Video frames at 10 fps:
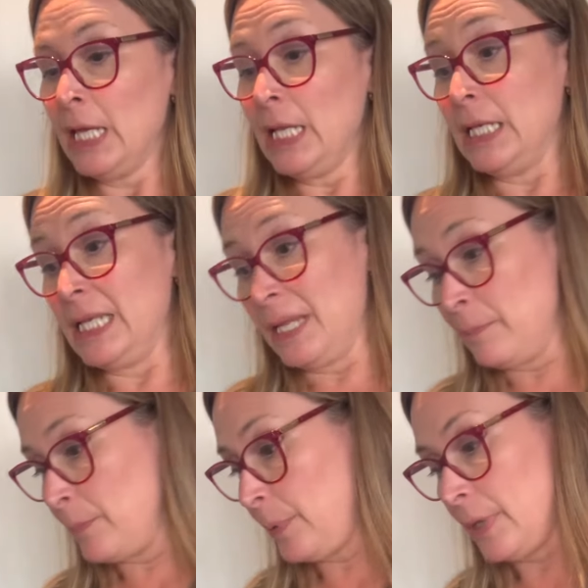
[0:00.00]

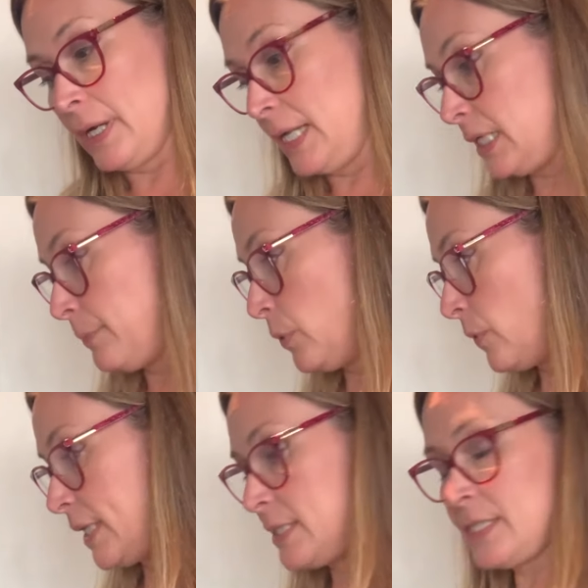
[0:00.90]
limp at any
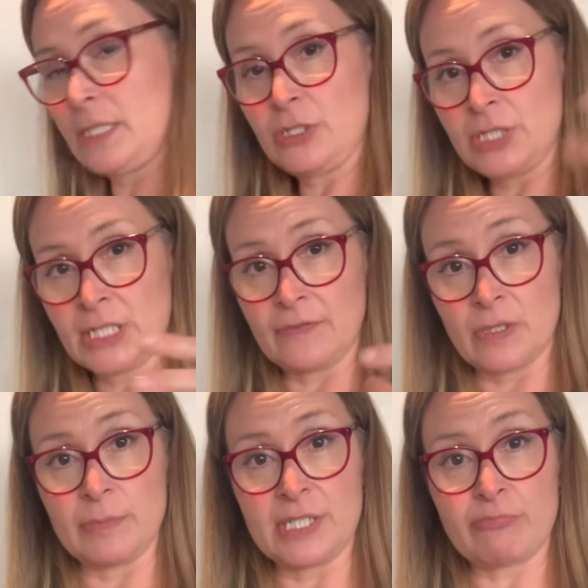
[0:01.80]
point, just give
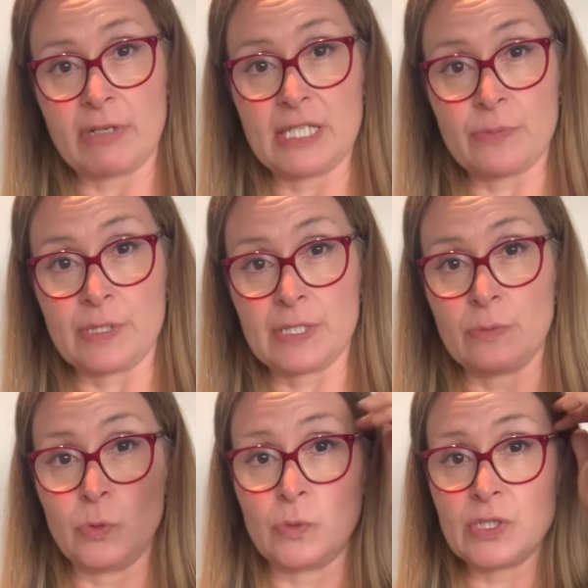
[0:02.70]
them a spritz with some
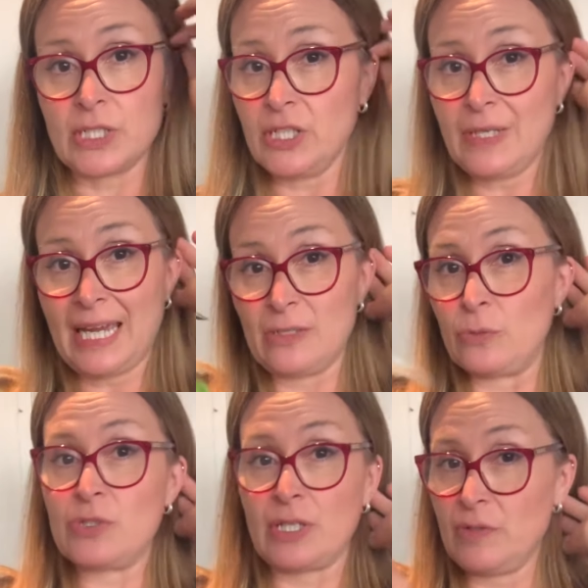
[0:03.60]
water. You can
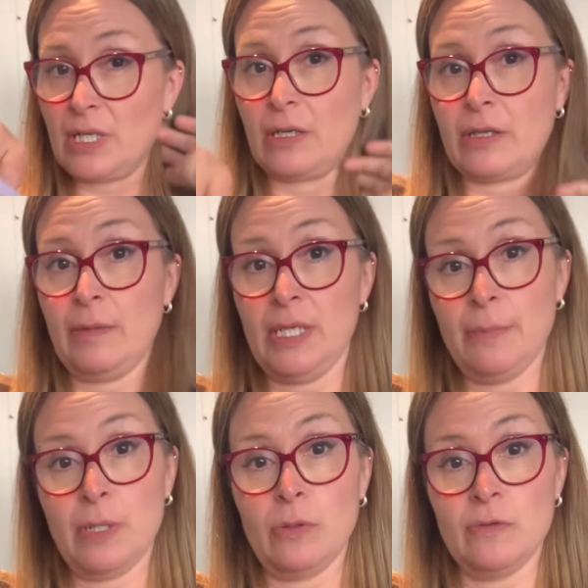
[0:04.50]
also dunk them in a
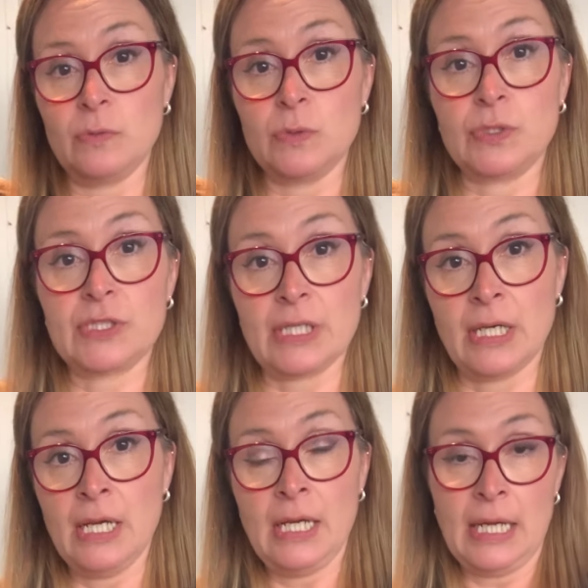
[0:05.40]
bowl of water,
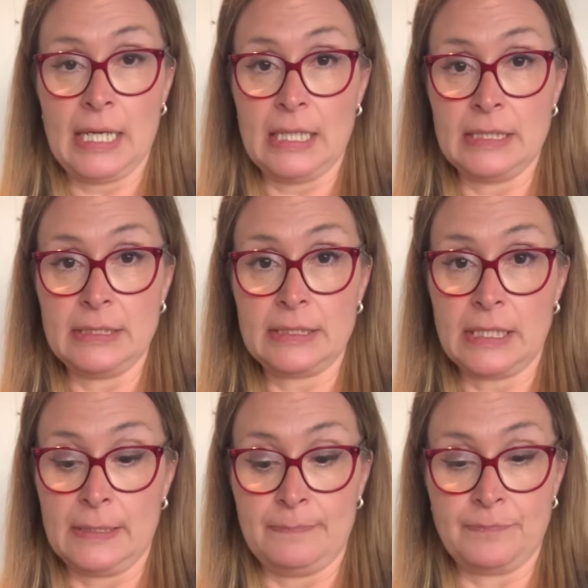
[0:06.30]
and
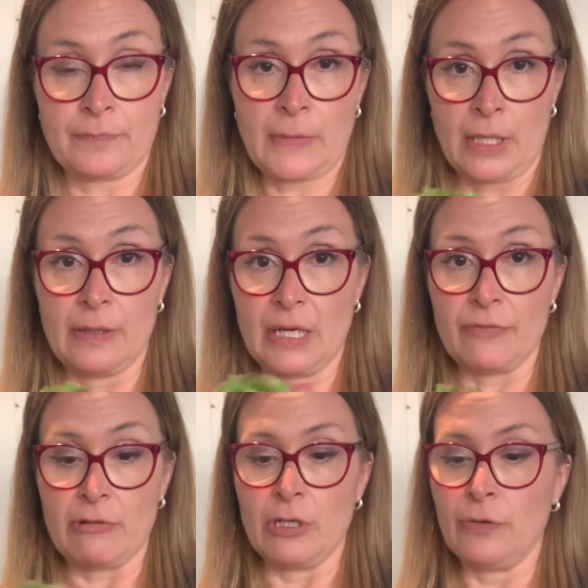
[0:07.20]
that
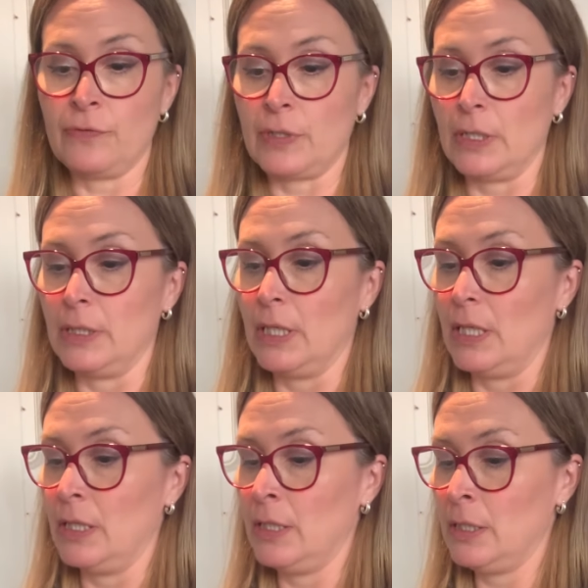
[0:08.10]
very often
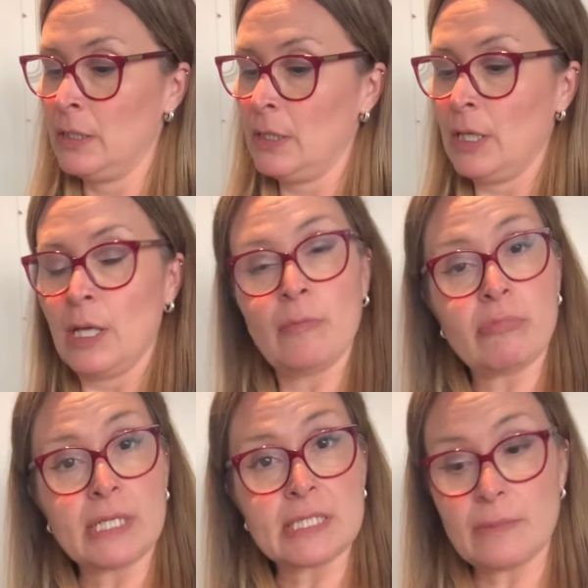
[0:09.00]

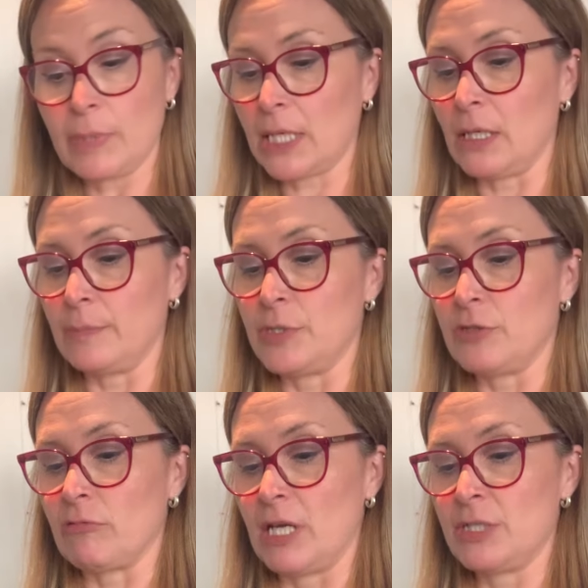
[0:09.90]
brings them back up to
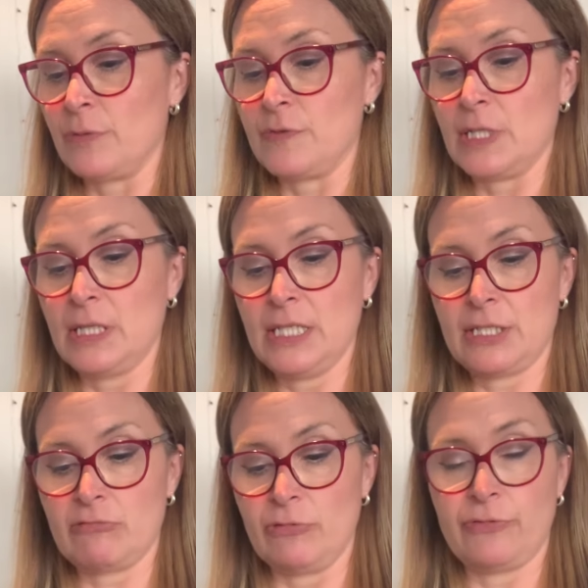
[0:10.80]
scratch. Obviously these
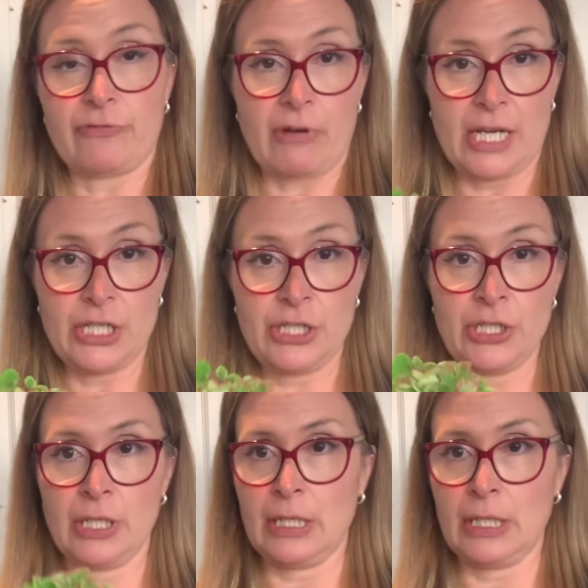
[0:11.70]
are all fresh